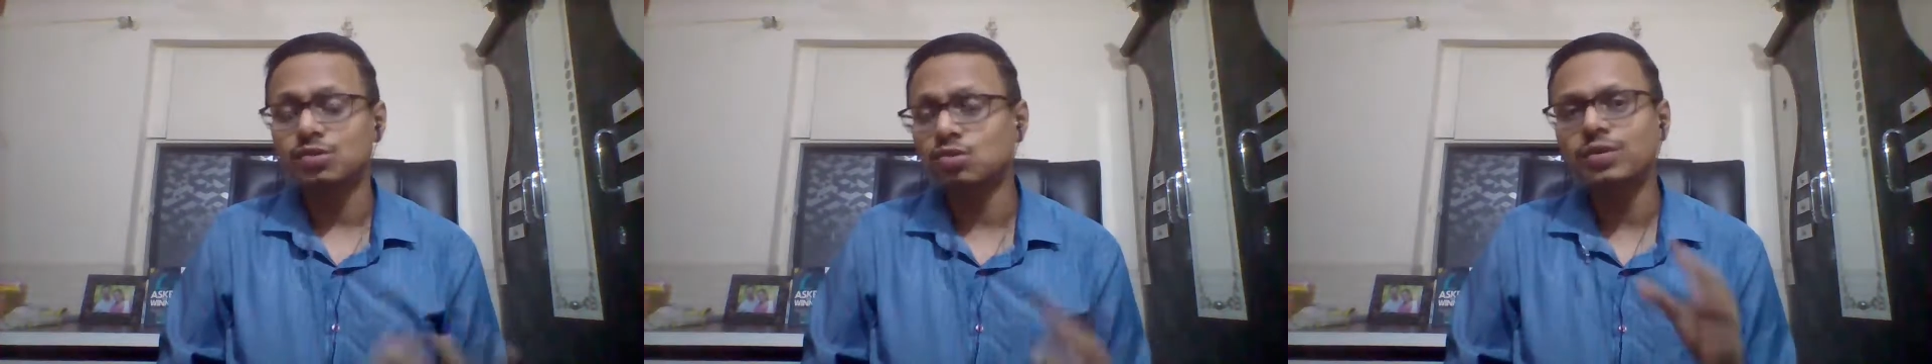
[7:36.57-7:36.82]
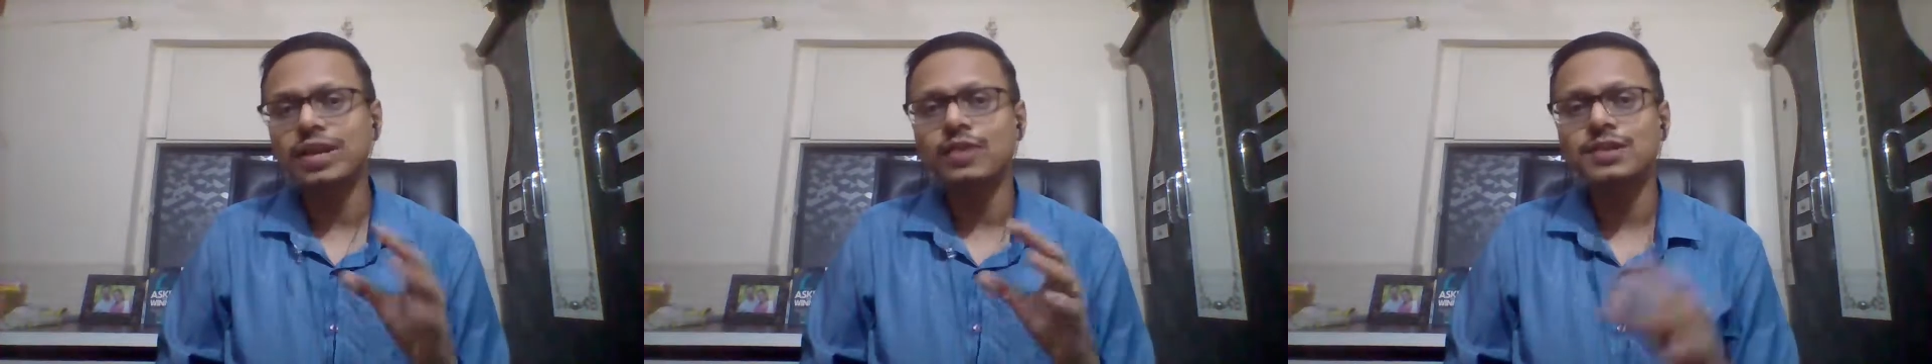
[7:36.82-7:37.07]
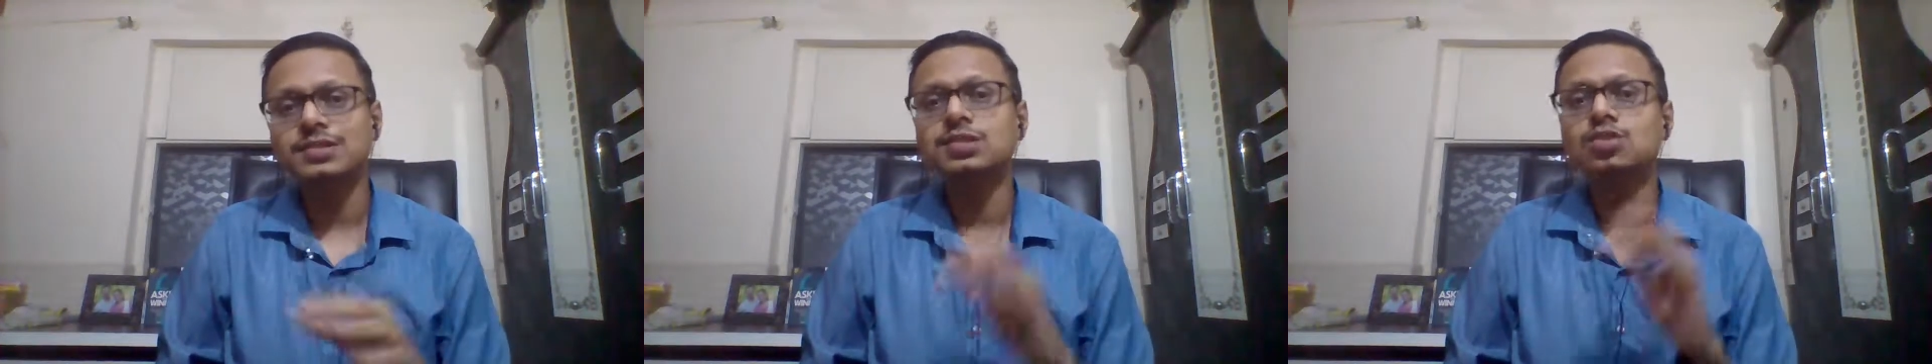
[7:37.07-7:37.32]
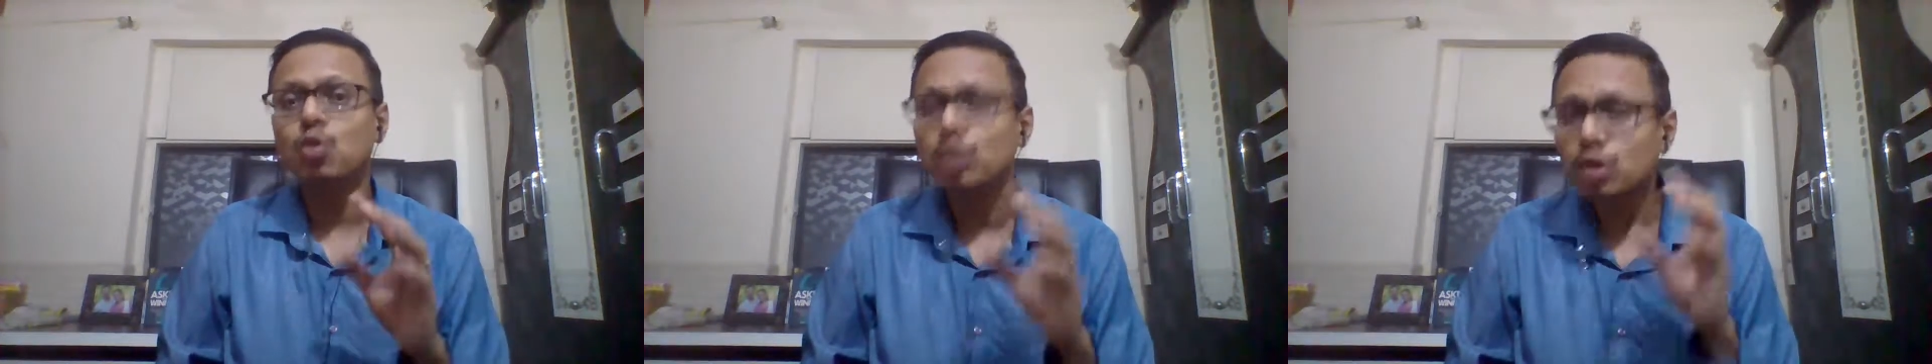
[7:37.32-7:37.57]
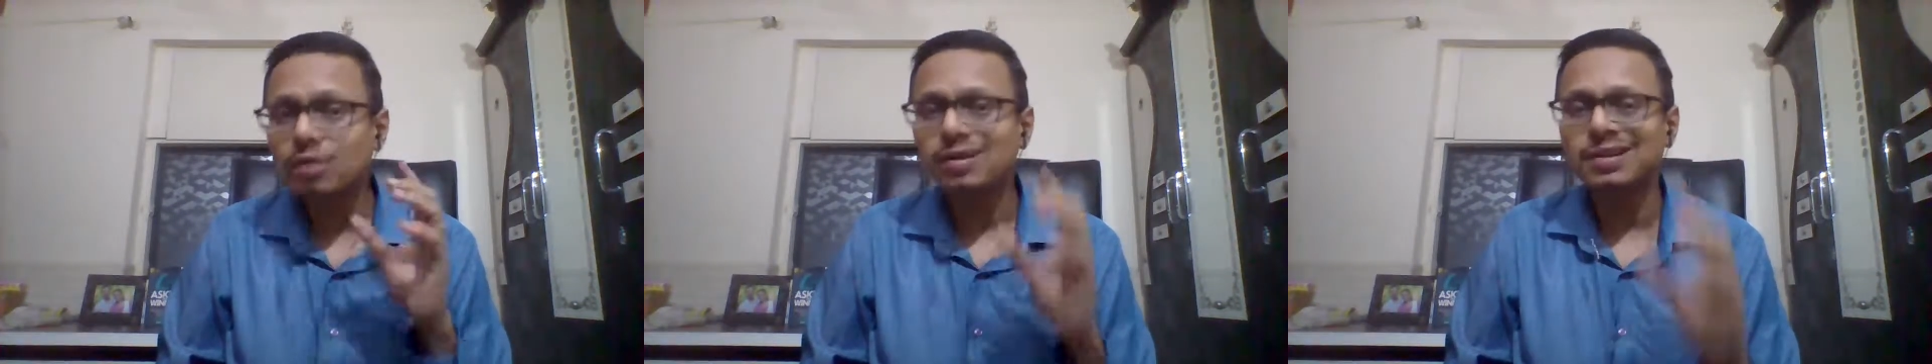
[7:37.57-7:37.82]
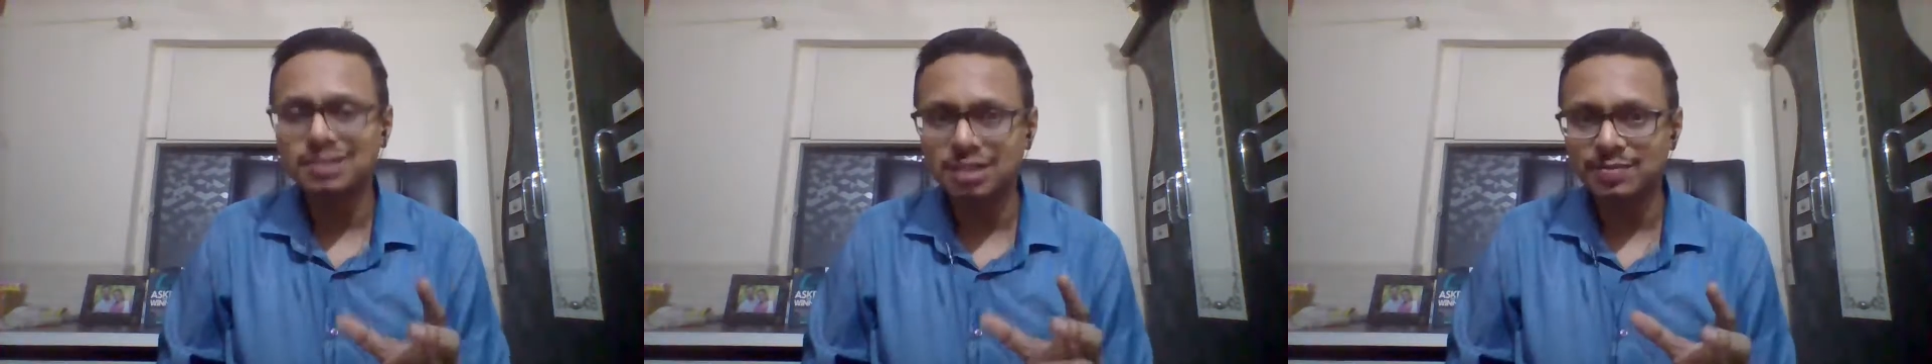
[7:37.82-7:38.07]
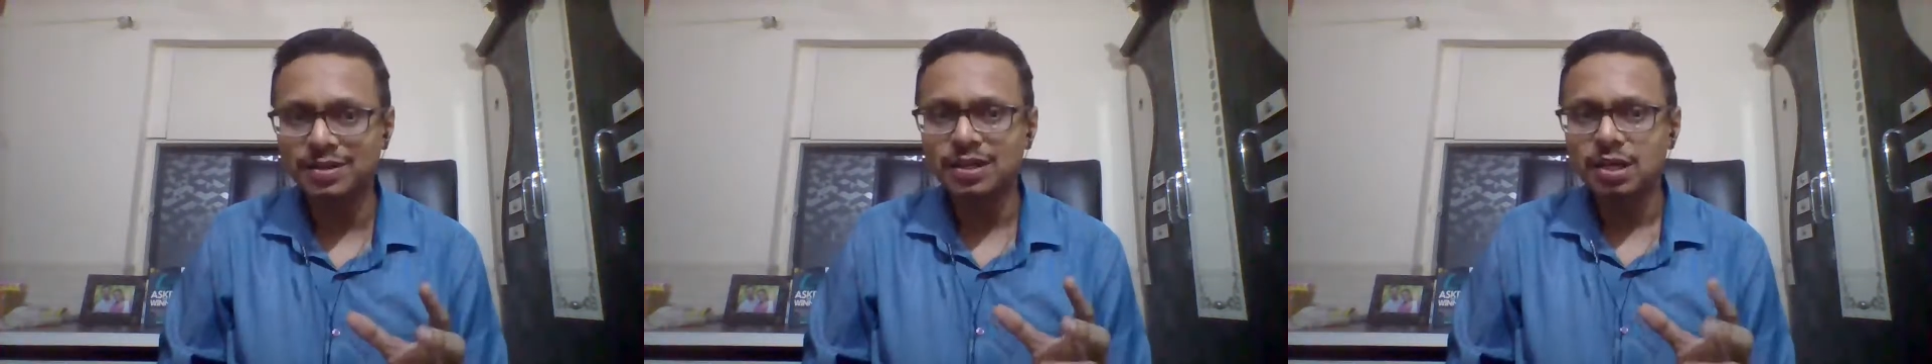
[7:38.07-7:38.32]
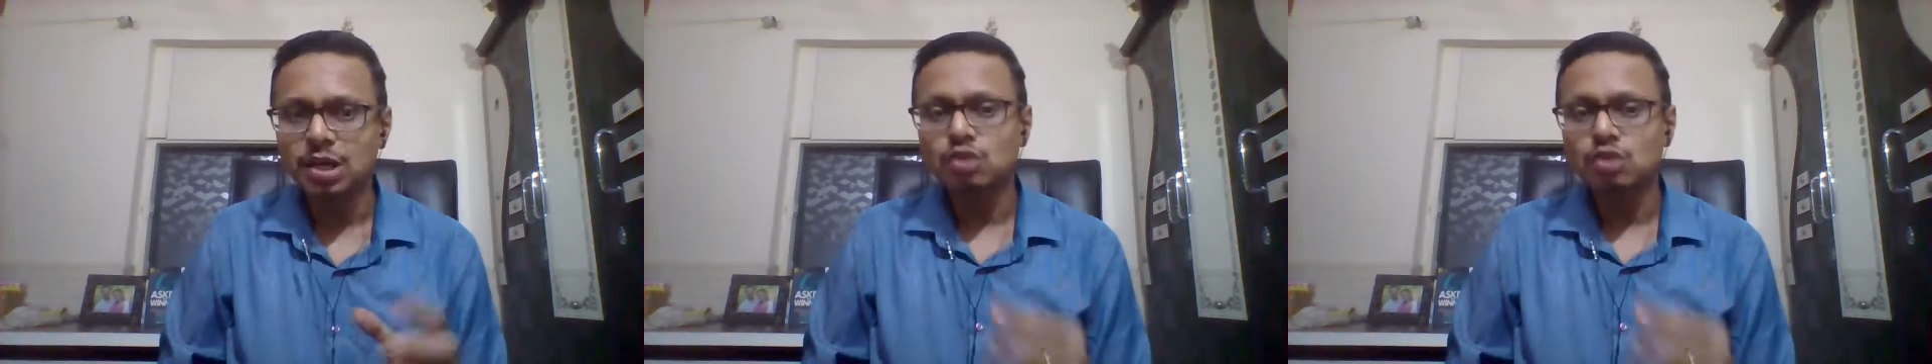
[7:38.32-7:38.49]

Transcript: So KYC is know your customer.